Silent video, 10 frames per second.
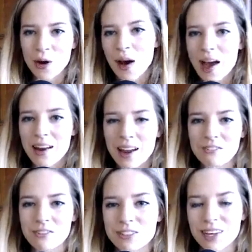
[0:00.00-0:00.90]
at
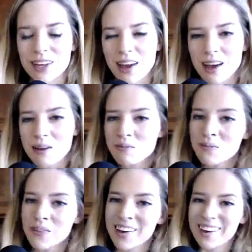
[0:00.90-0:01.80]
9:15 a.m.
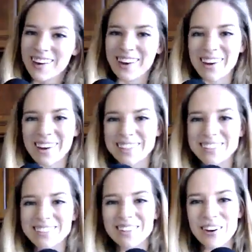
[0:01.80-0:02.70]
And
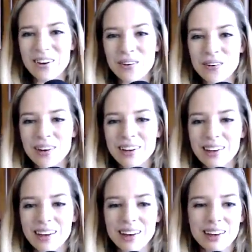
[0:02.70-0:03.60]
go
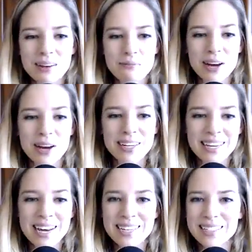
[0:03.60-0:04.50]
kick butt
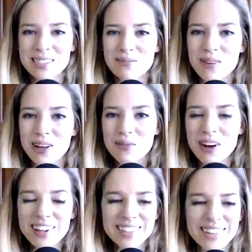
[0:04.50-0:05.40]
today, take some belly
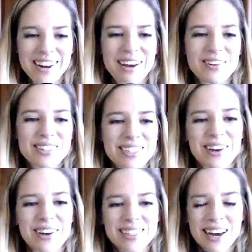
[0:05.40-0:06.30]
breaths, and I will see you
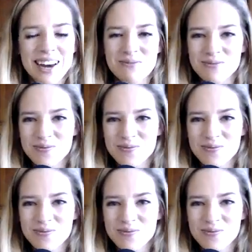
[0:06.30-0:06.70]
next time.